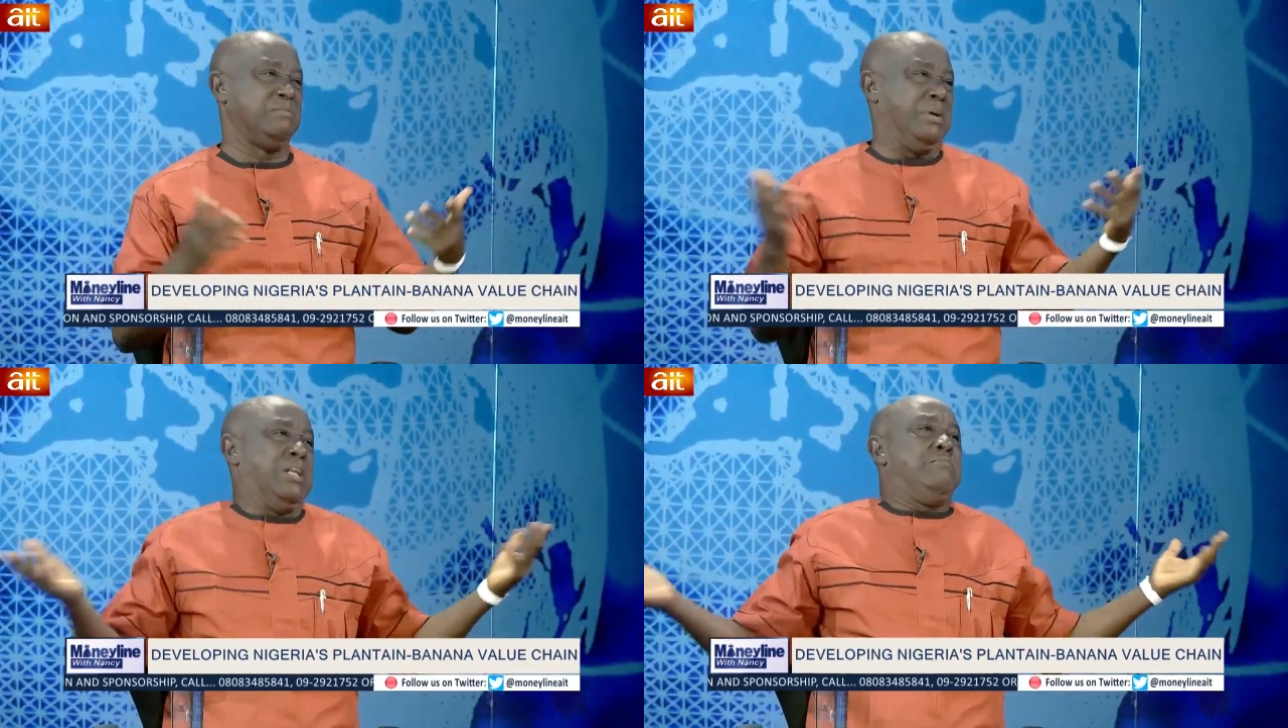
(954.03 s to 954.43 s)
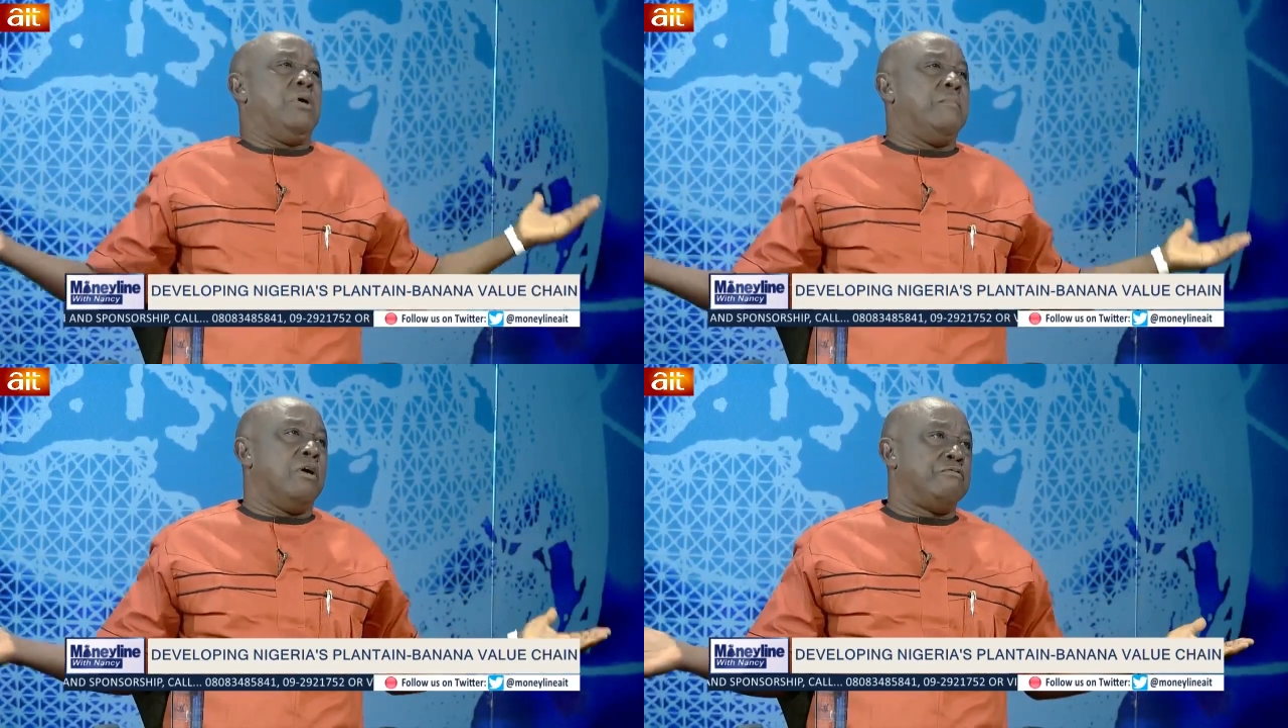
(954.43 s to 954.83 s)

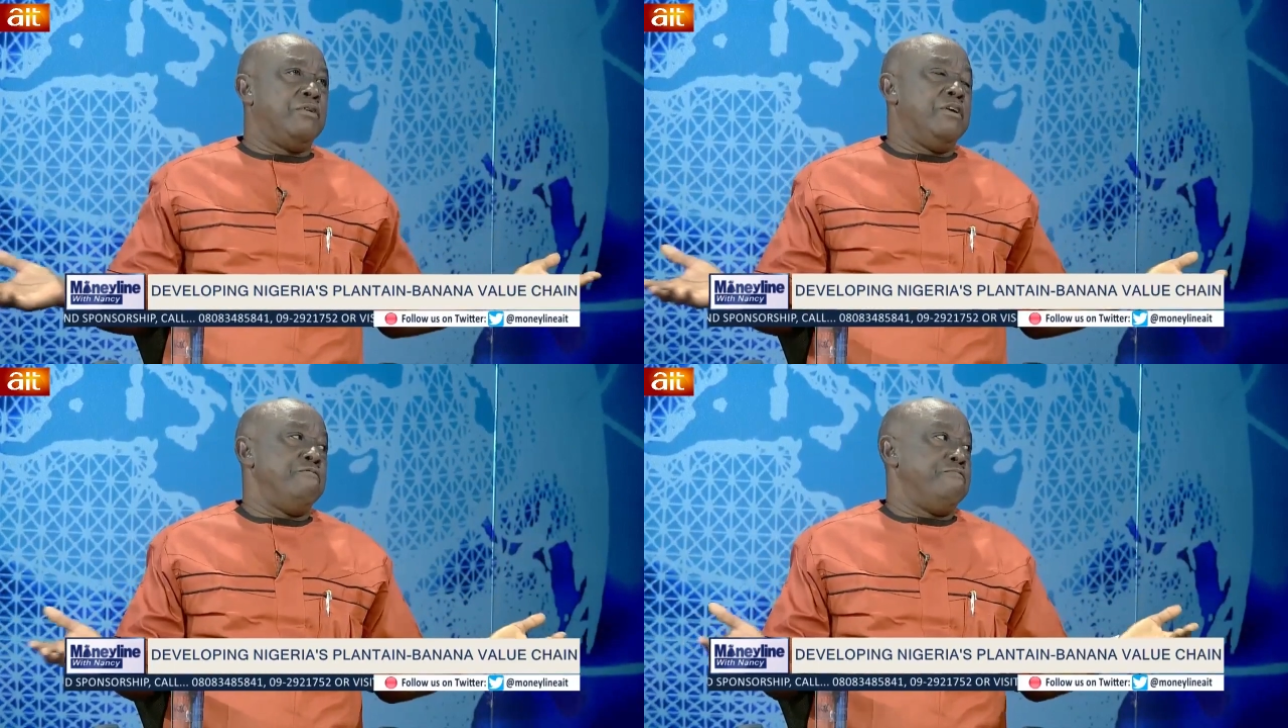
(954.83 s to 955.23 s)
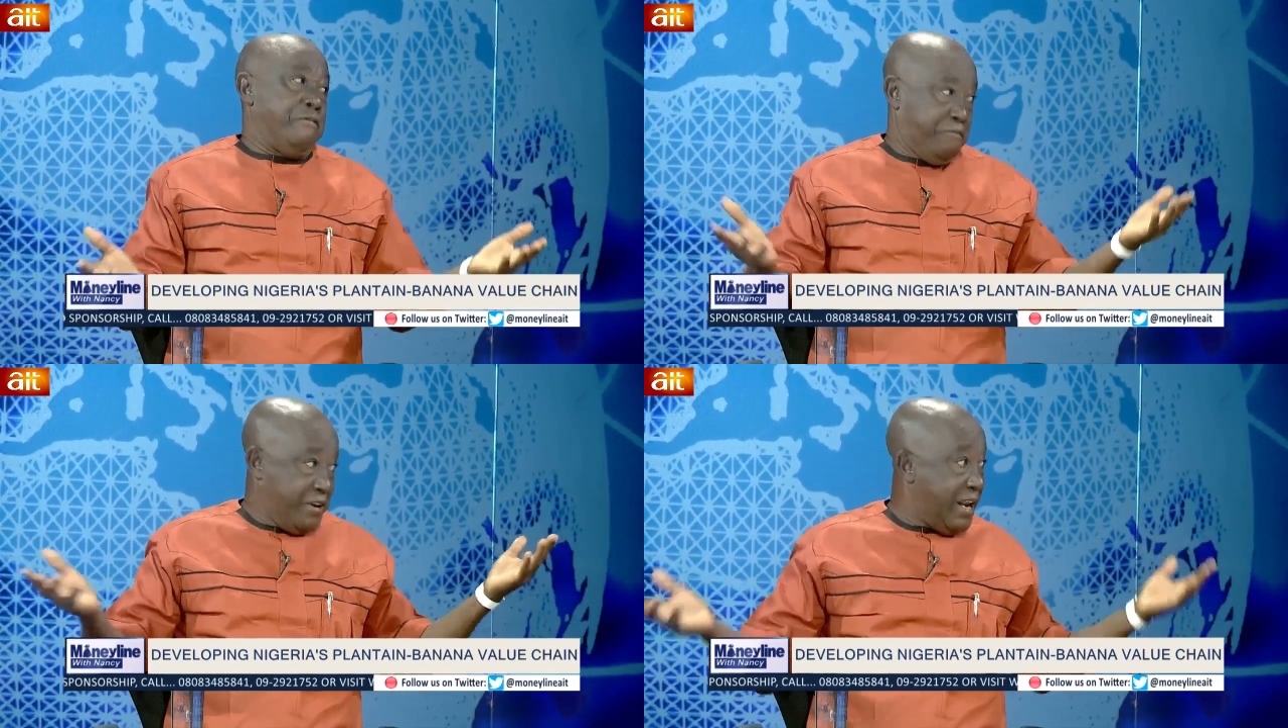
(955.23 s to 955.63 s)
minimum of
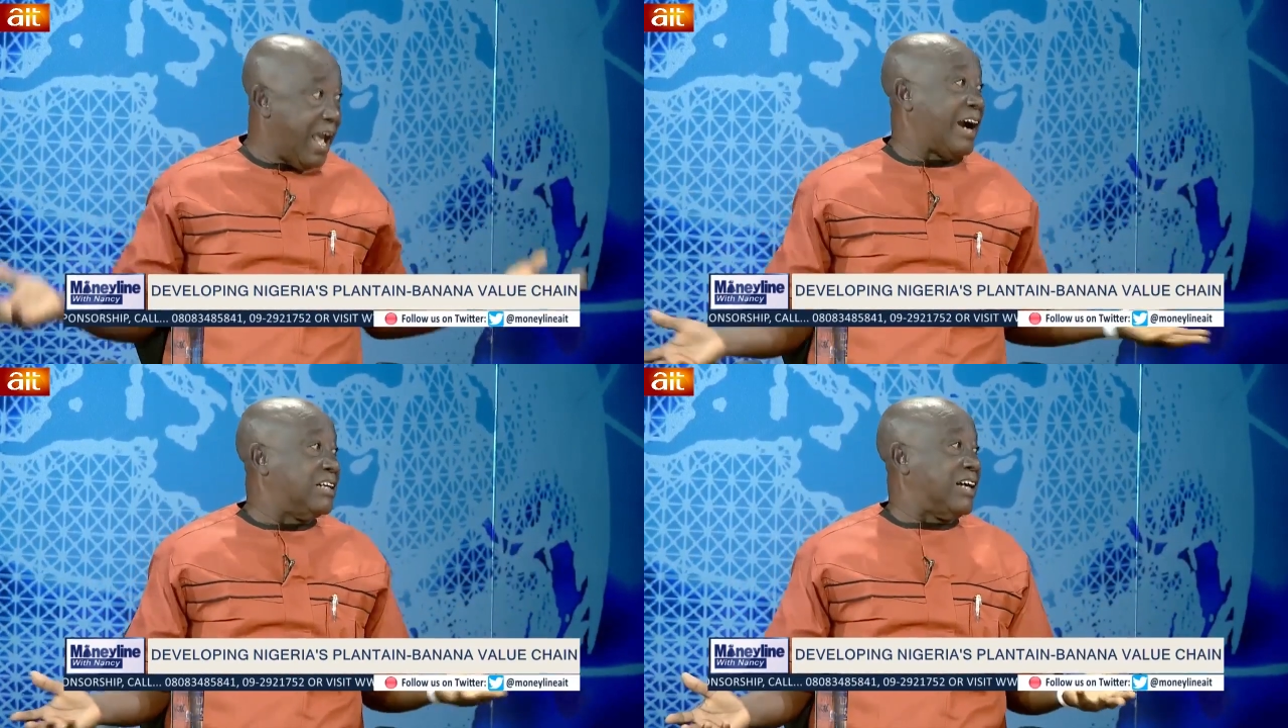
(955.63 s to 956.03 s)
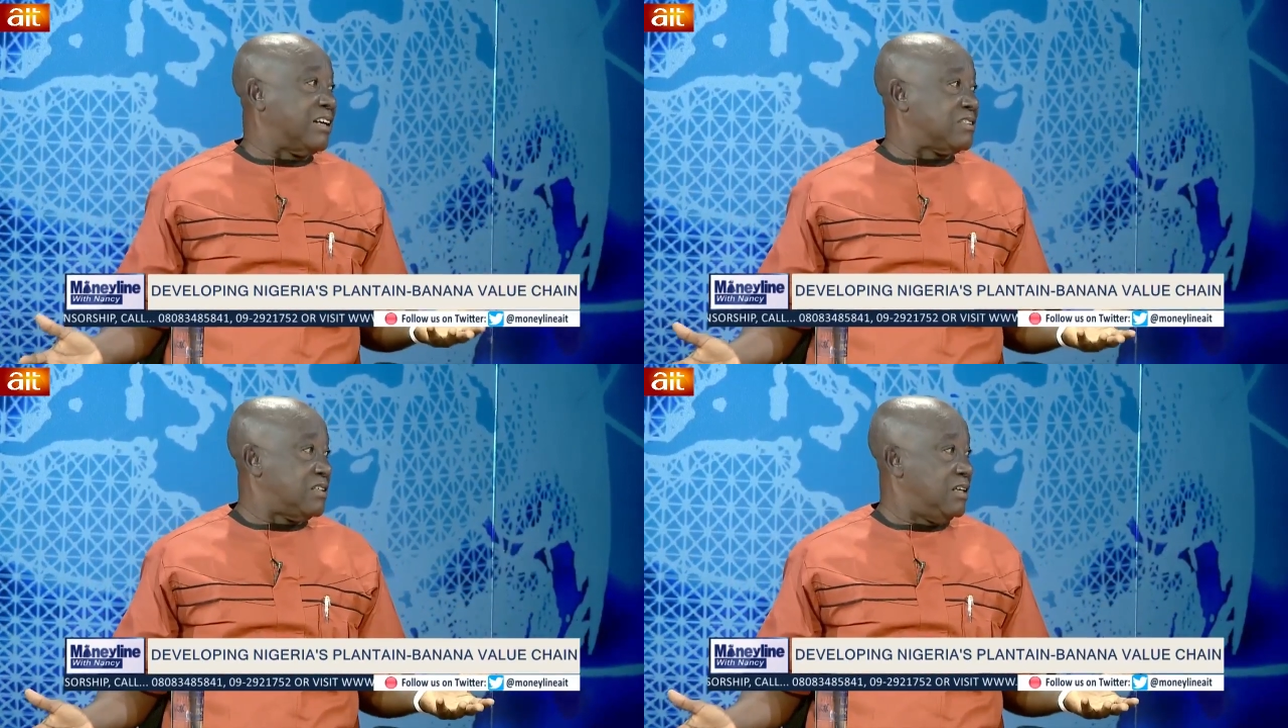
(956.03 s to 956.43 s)
15
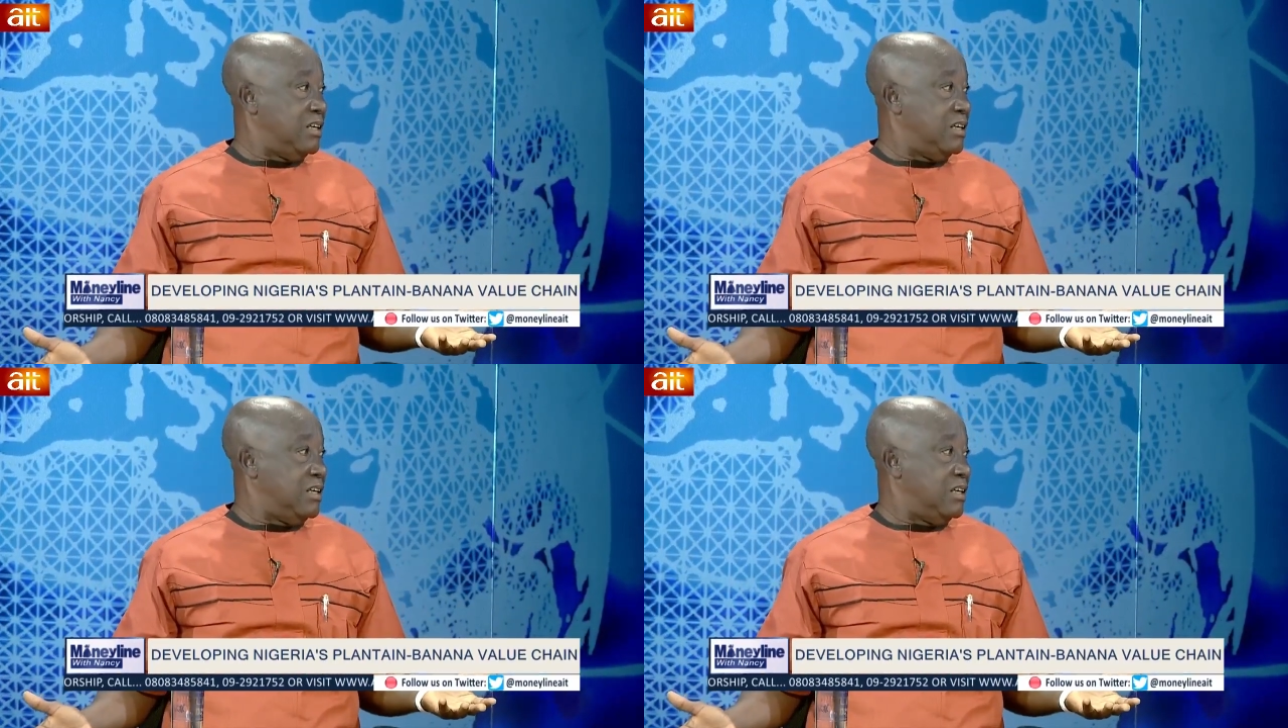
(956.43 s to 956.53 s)
hectares.